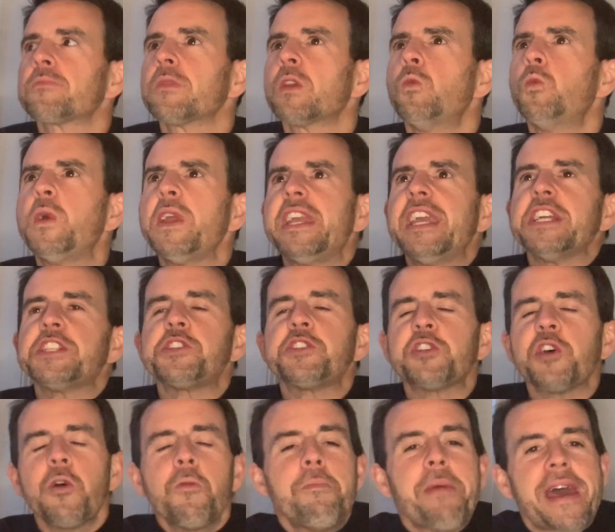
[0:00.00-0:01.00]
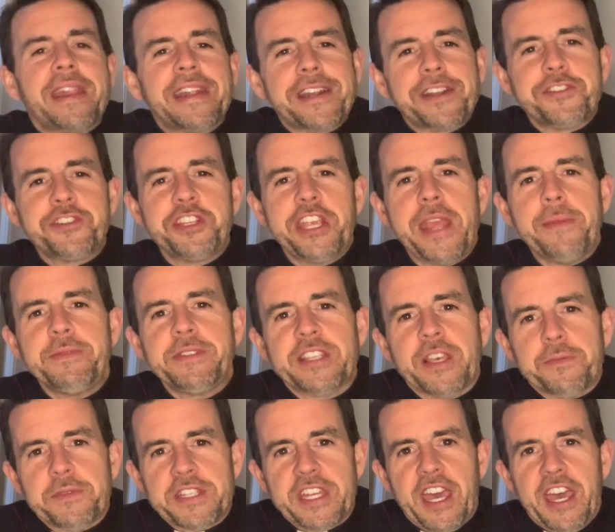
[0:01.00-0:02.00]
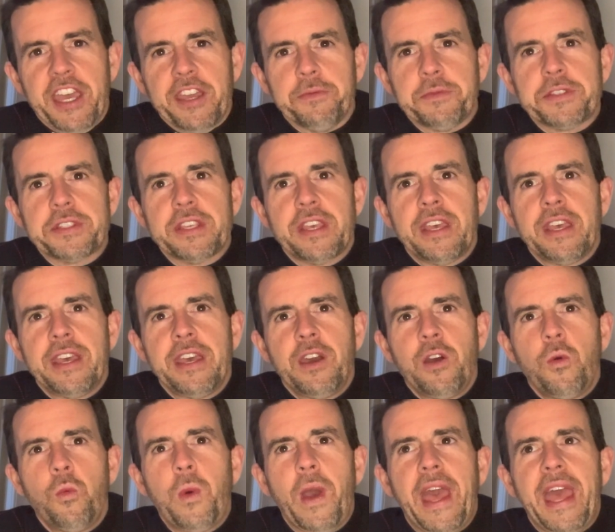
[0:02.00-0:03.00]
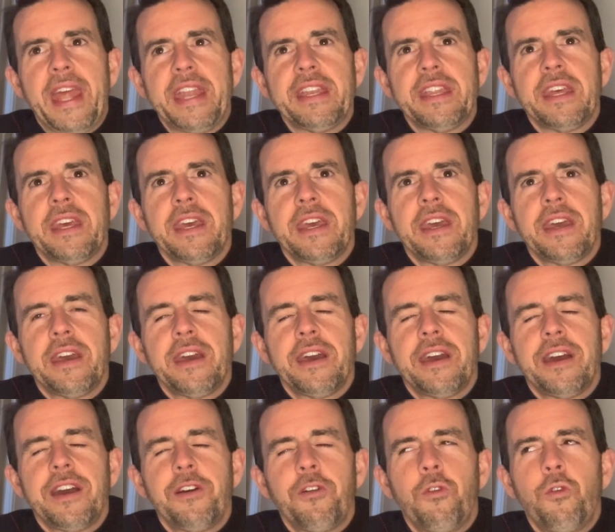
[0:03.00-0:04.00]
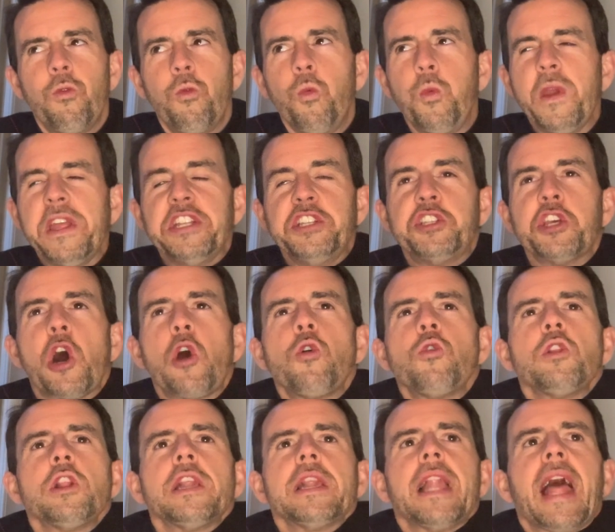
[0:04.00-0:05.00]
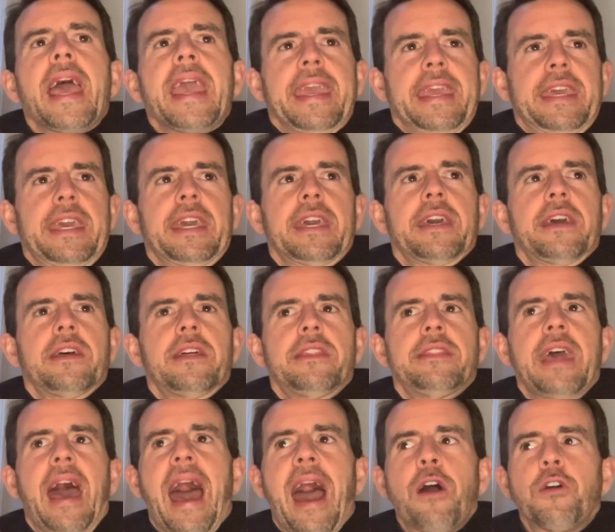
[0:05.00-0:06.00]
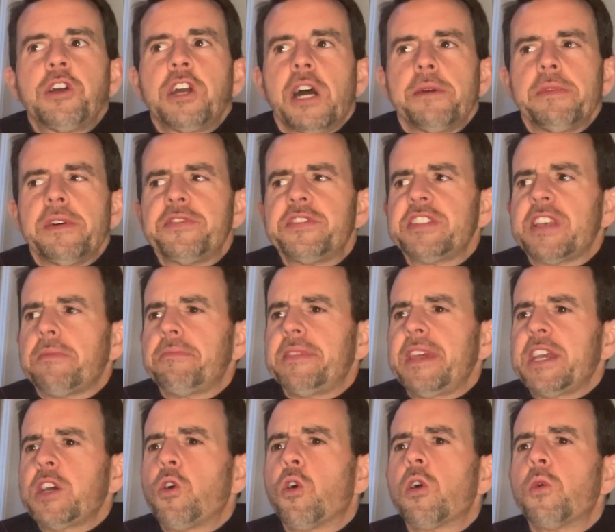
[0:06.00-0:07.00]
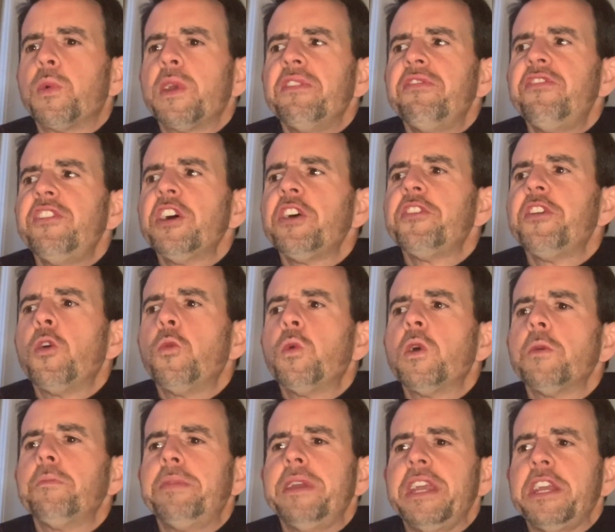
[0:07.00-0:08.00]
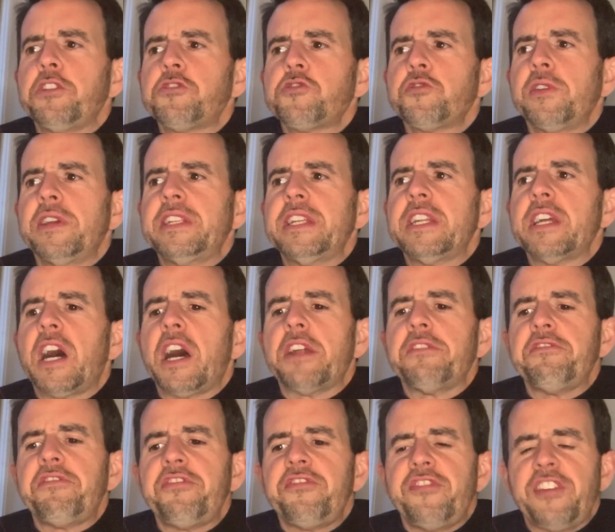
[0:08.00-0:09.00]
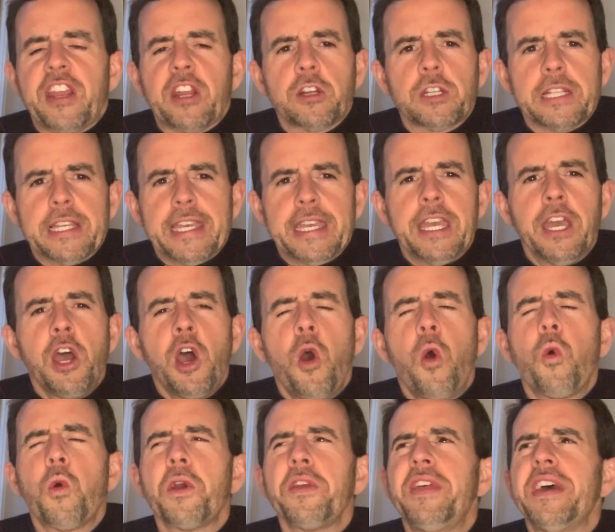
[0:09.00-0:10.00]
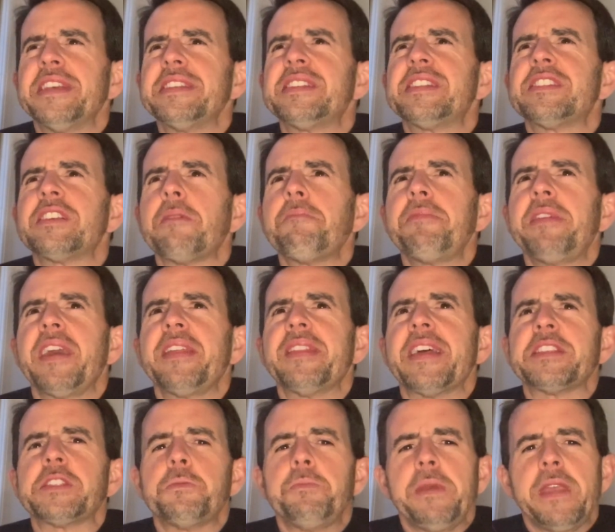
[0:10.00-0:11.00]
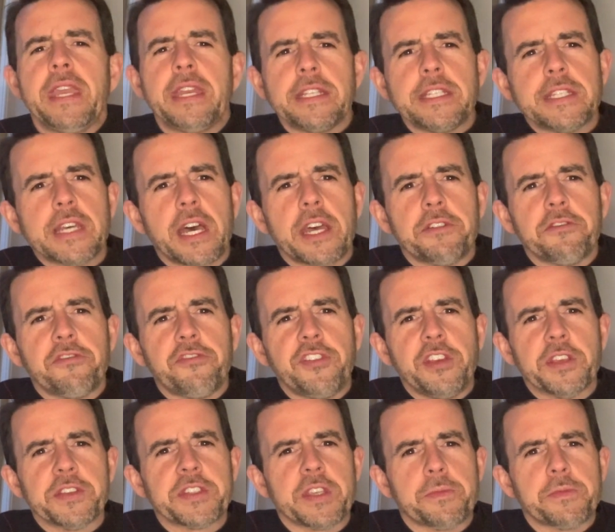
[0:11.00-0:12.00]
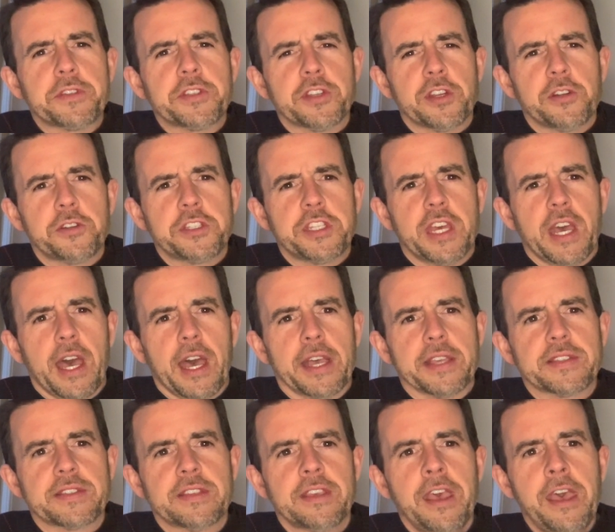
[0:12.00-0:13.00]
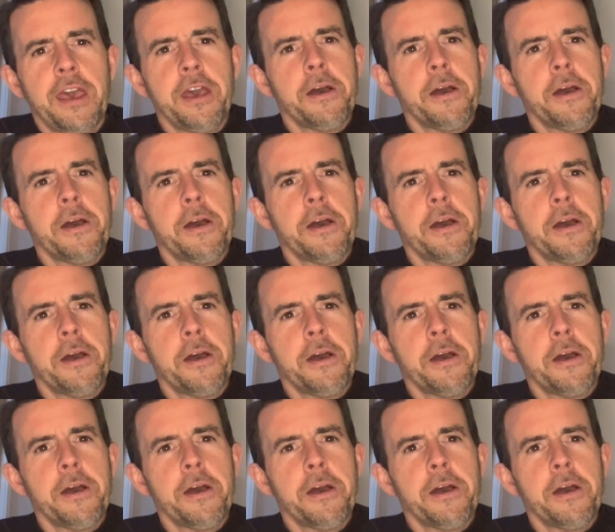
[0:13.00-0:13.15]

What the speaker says: We get so bent out of shape sometimes when we don't like the outcome of something, or we feel that we're being treated unfairly, or that something that's being done feels absurd to us.